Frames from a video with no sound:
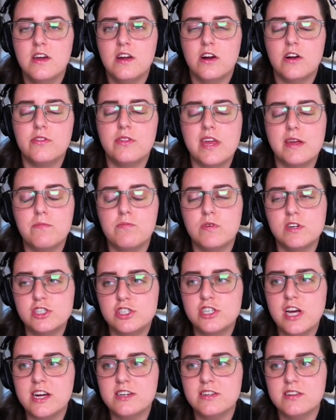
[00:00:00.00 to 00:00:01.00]
they
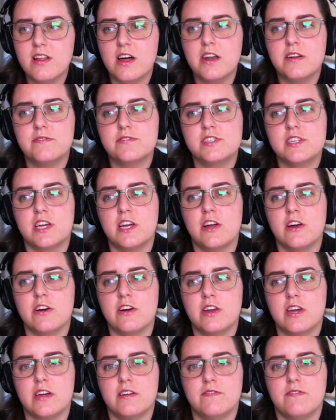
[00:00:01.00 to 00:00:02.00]
reject a lot of
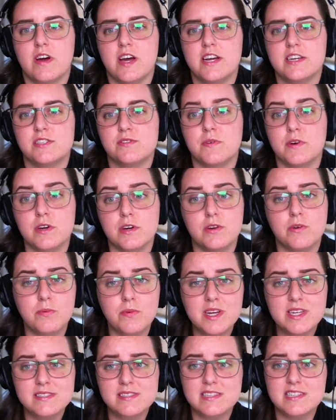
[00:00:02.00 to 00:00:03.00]
security advice for good
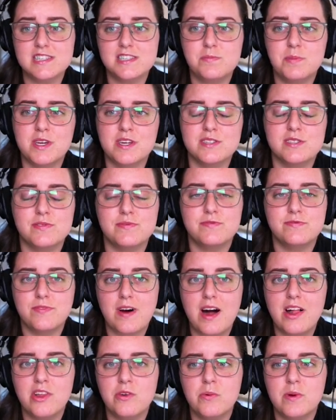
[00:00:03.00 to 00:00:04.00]
reasons because
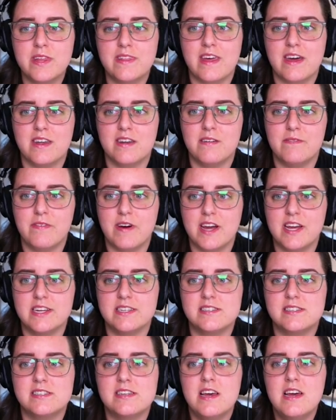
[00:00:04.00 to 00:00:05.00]
following that
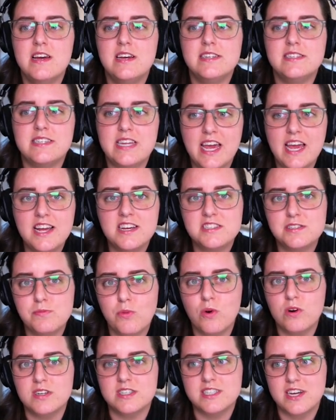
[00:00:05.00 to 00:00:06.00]
advice takes
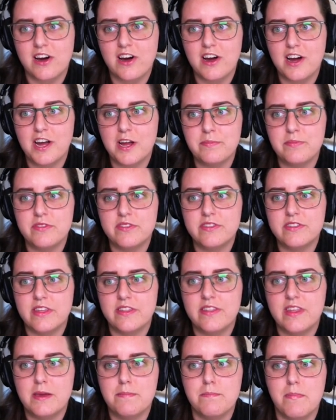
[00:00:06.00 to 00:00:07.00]
more time
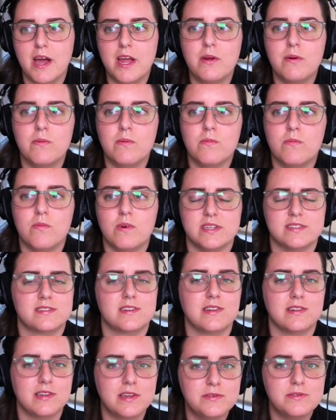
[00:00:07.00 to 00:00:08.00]
than they might
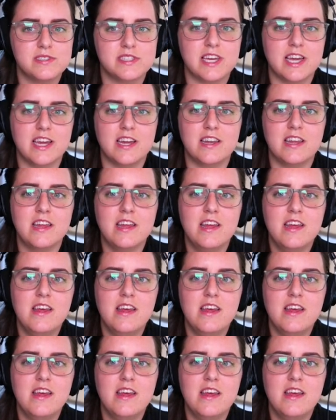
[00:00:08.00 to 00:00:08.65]
risk losing.